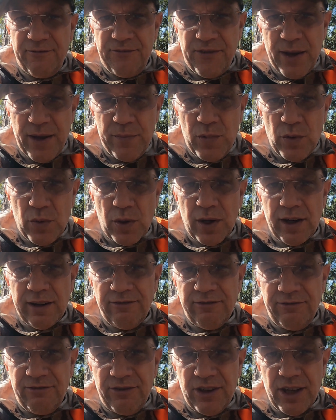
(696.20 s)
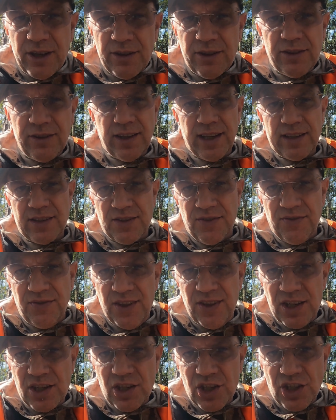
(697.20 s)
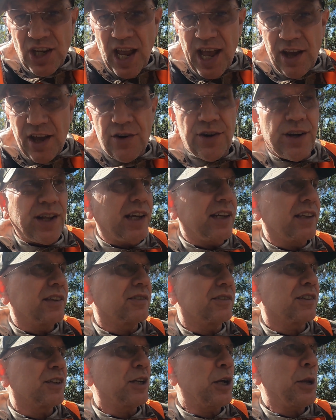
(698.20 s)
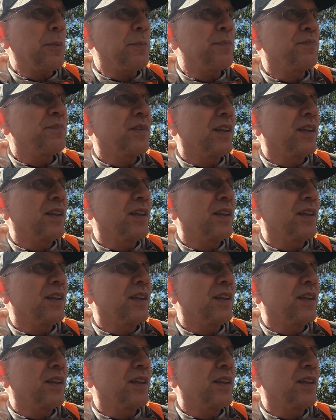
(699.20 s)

February 5th. That's this Saturday, okay?